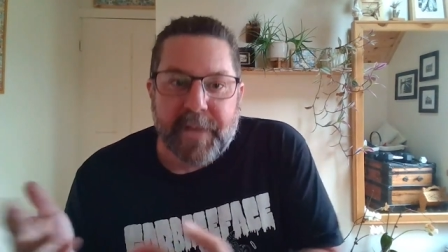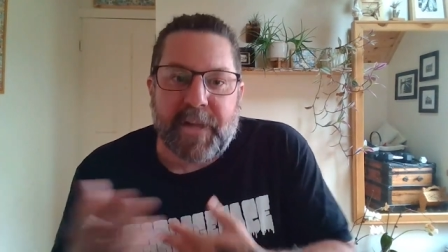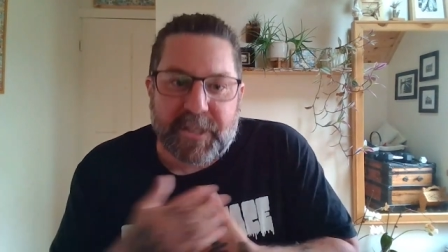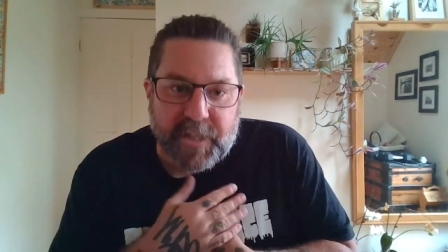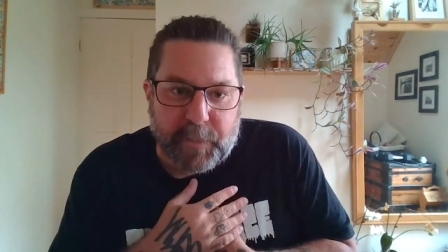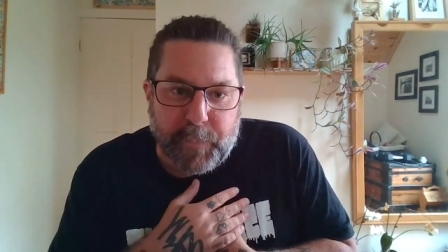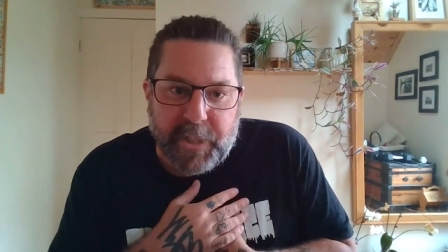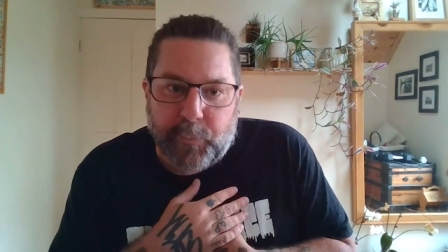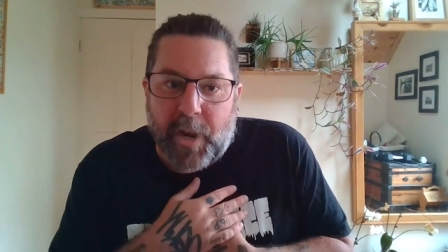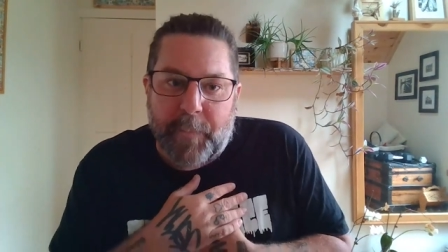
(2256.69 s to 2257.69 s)
That's like
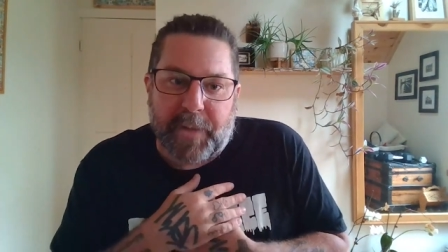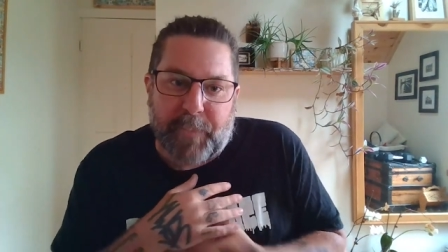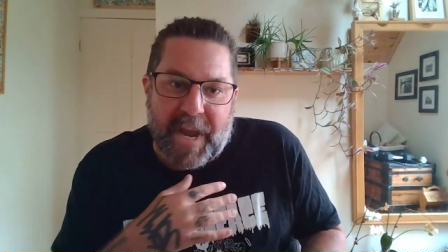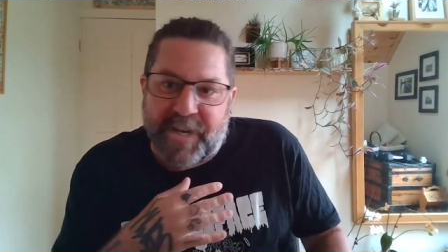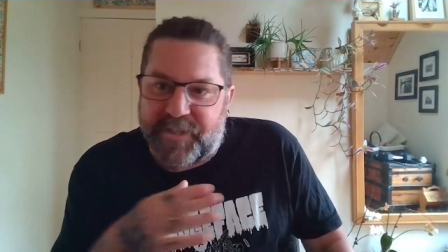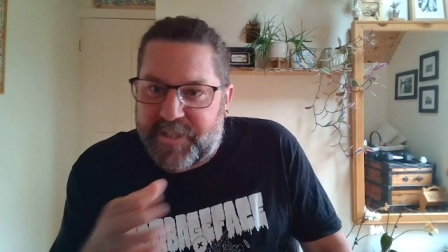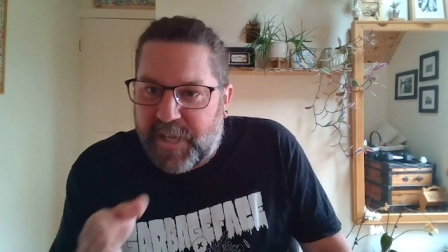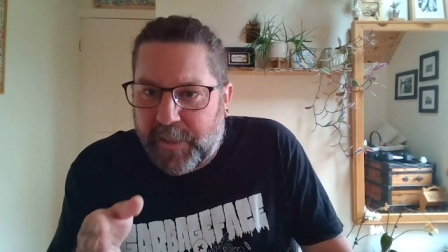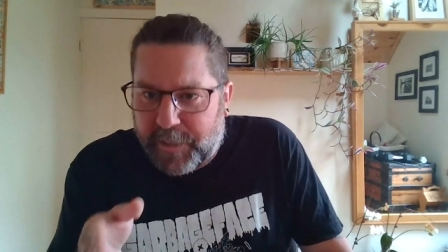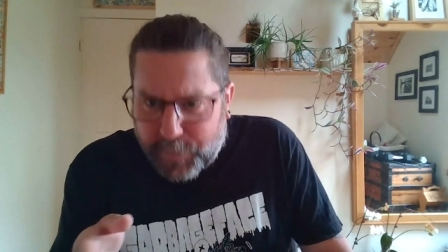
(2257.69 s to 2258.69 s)
me robbing banks and
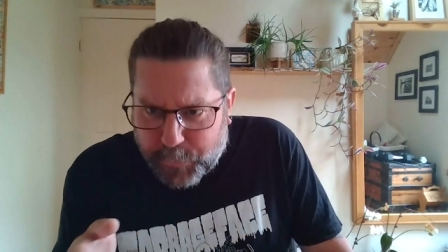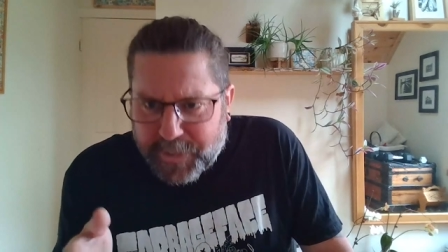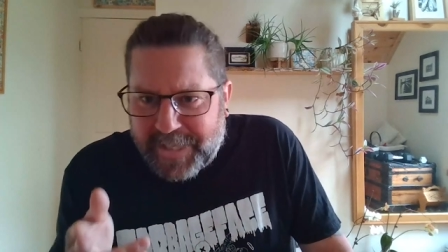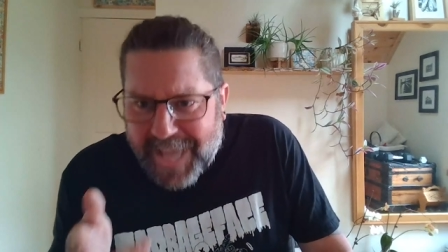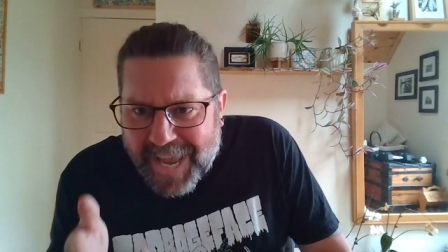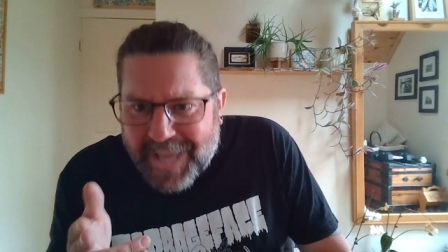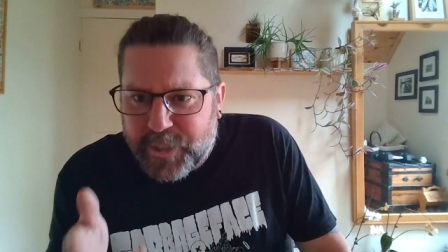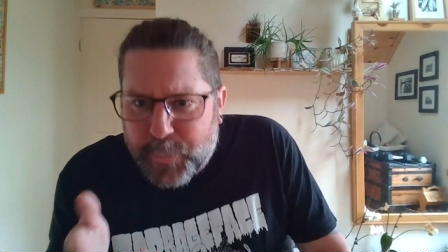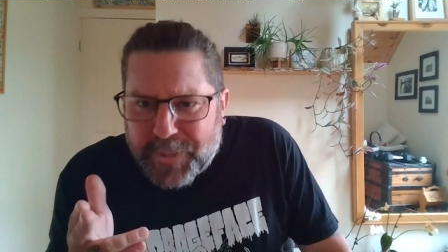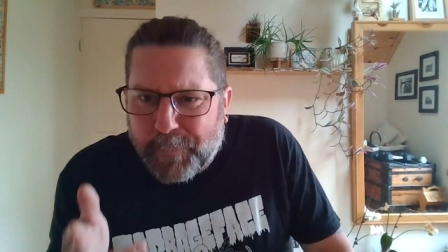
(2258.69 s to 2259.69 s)
telling you, you can't
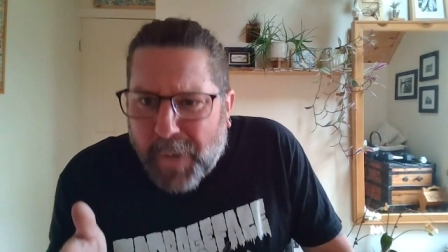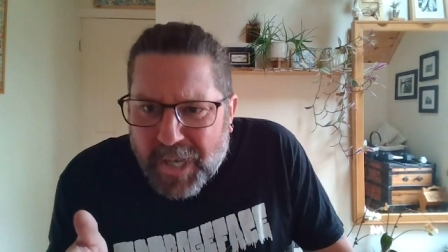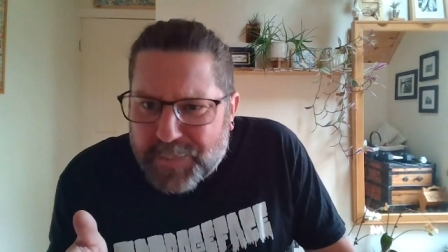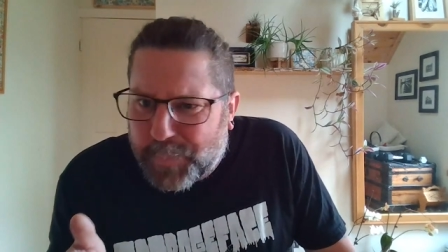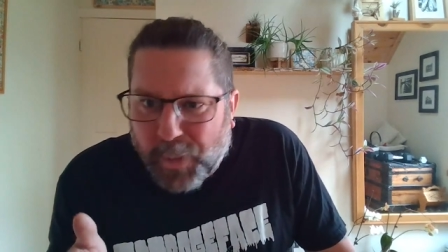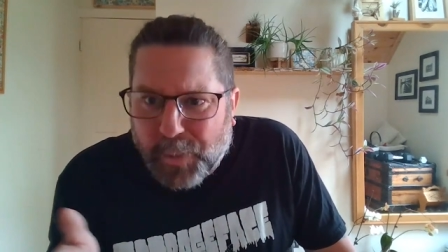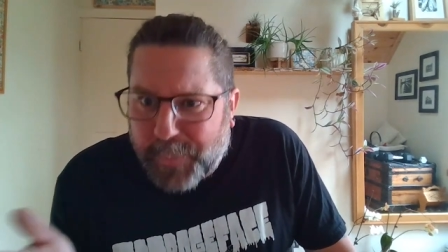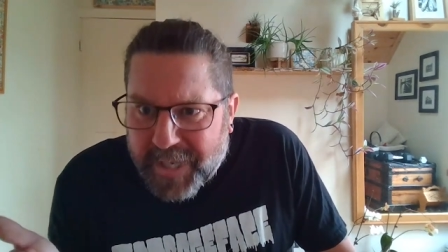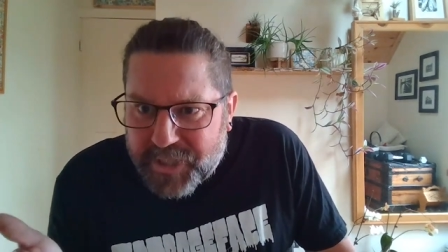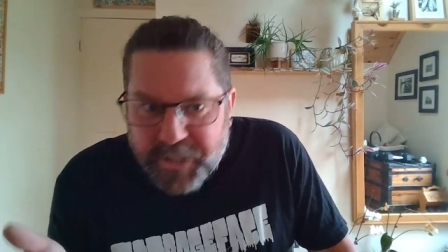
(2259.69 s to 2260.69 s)
use a Mossberg,
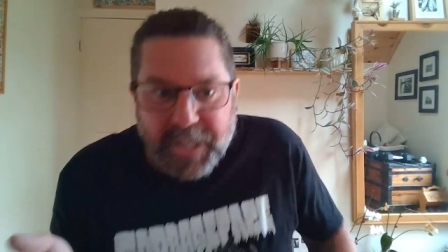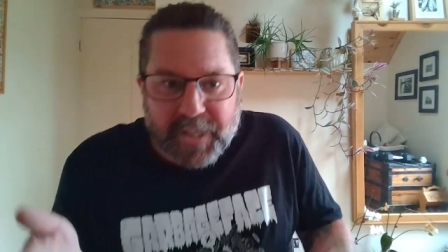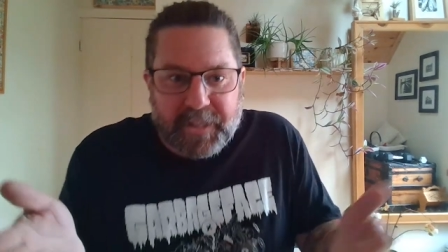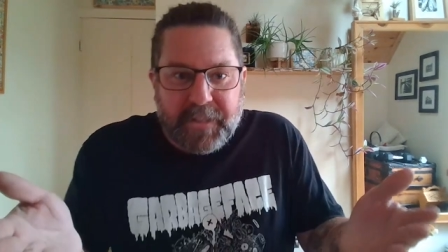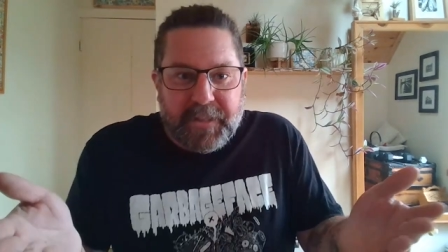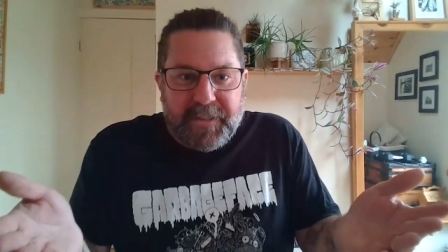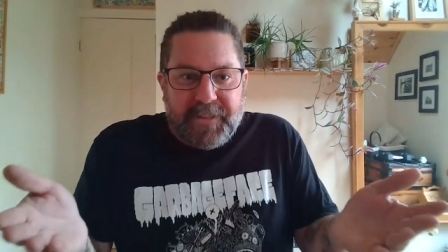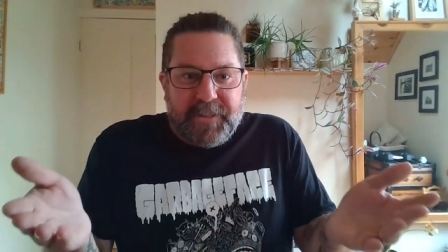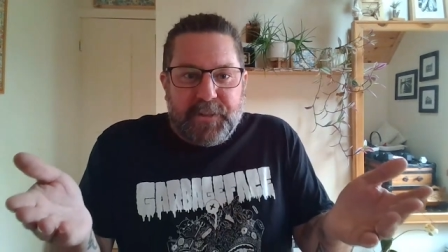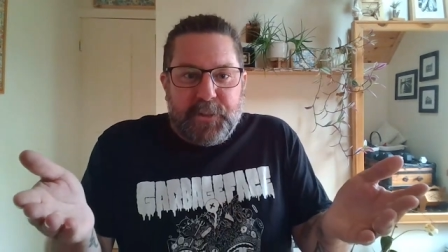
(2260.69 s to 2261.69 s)
bitch. Like,
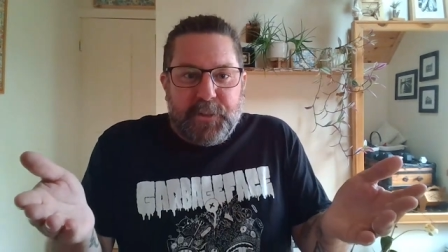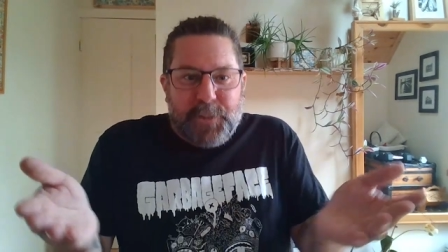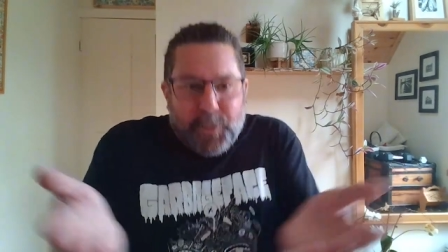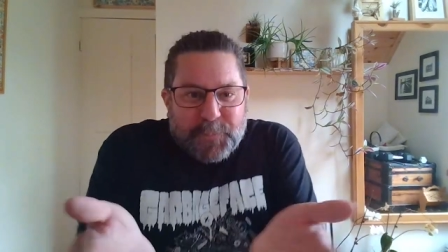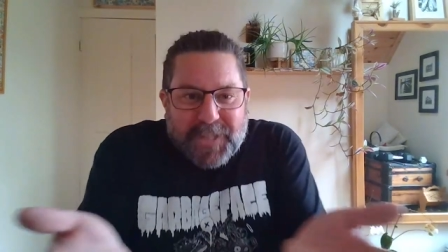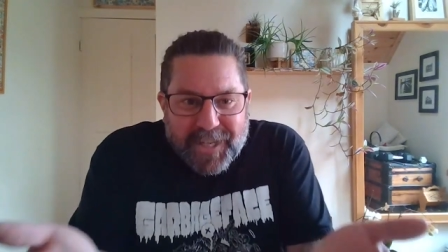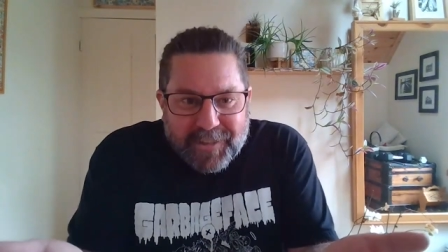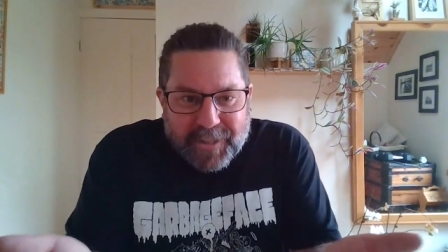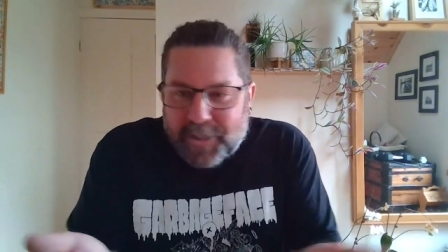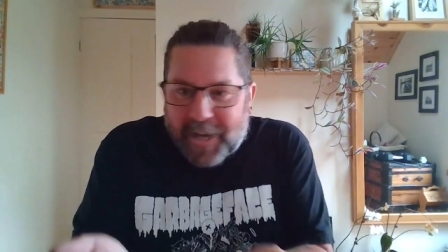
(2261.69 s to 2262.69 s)
we're,
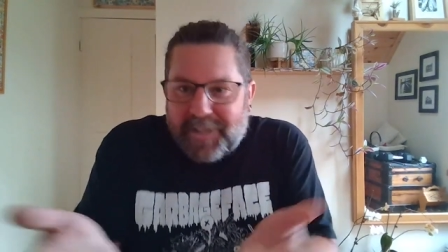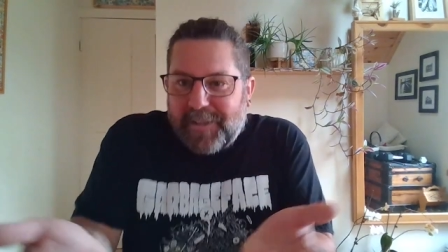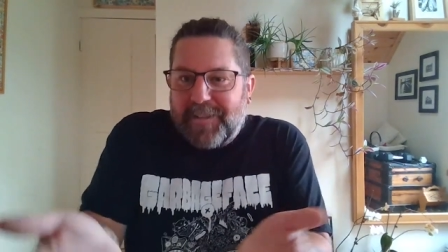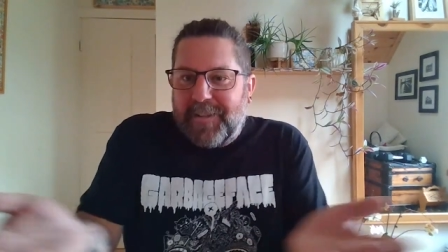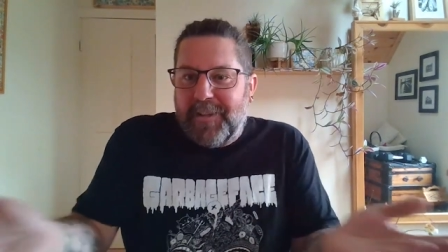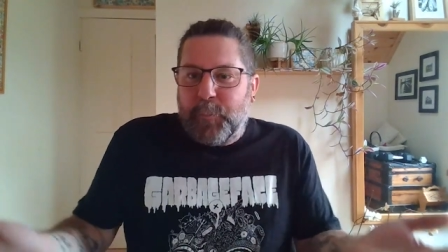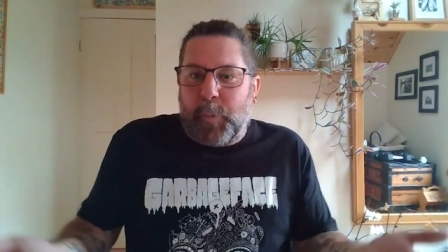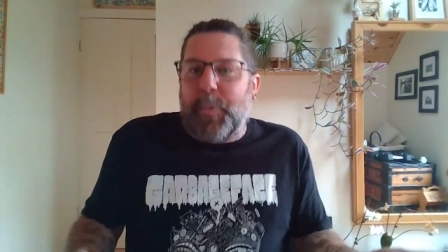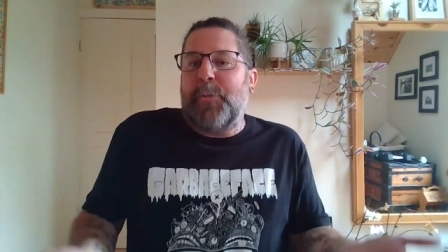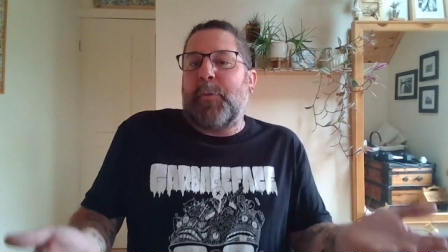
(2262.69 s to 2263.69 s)
saying, like I, we're
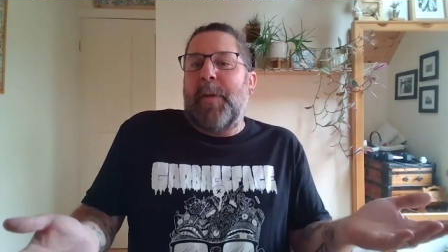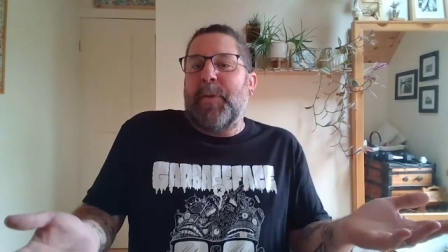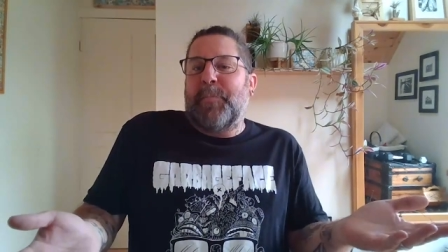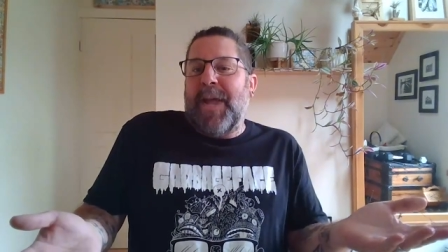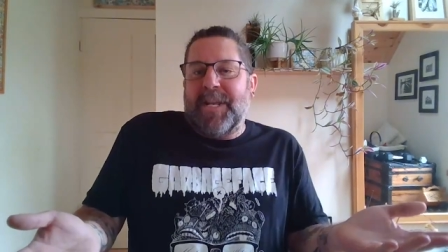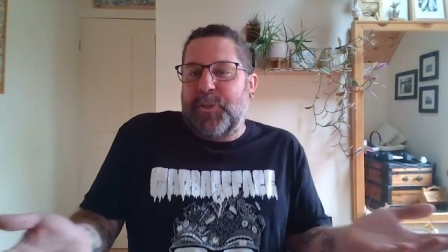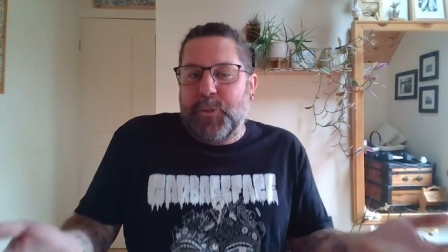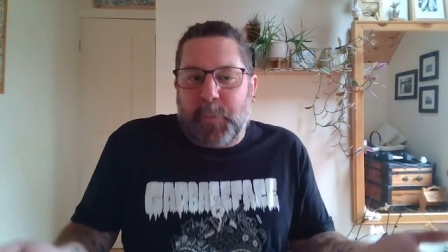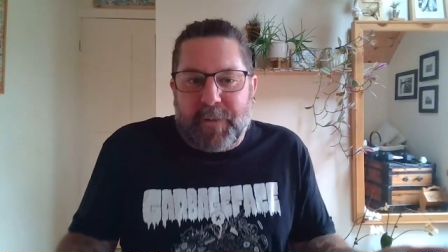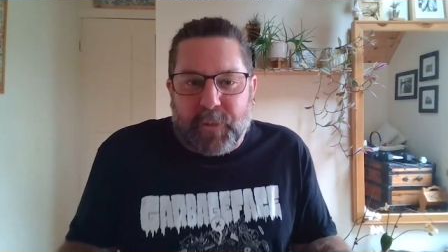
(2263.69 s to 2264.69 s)
both robbing banks.
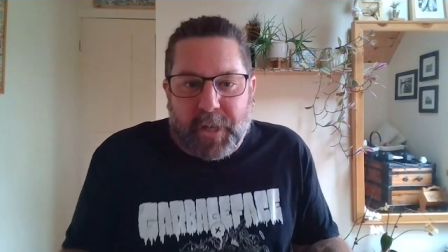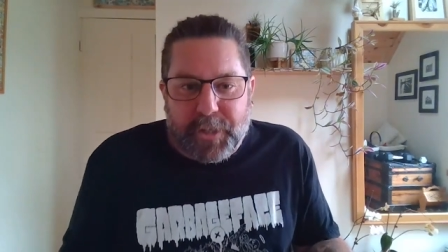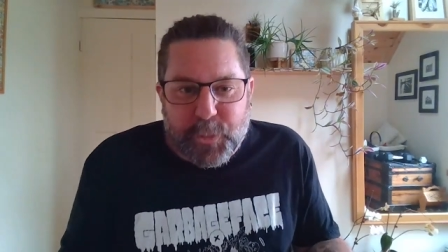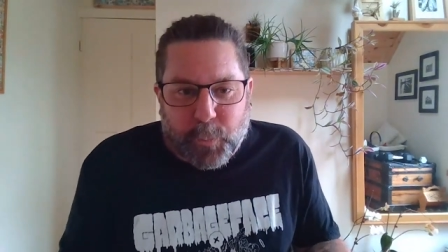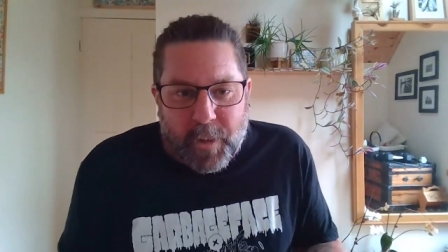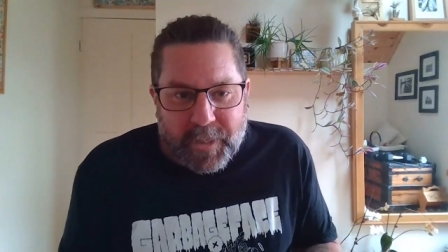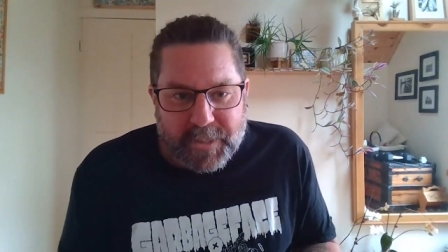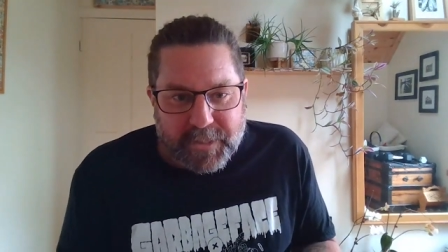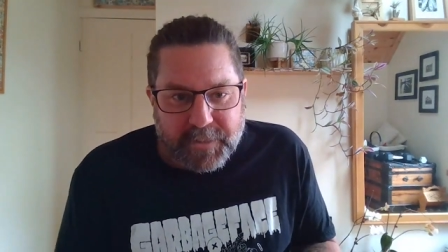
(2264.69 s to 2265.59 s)
Use whatever gun you want.